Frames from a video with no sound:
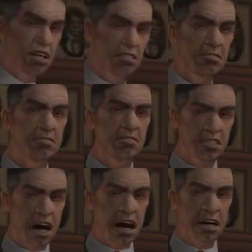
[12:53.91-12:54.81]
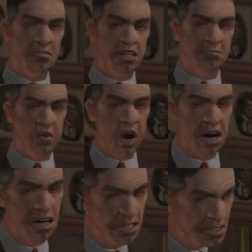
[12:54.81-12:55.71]
a diamond,
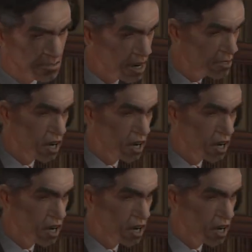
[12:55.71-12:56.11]
boy. A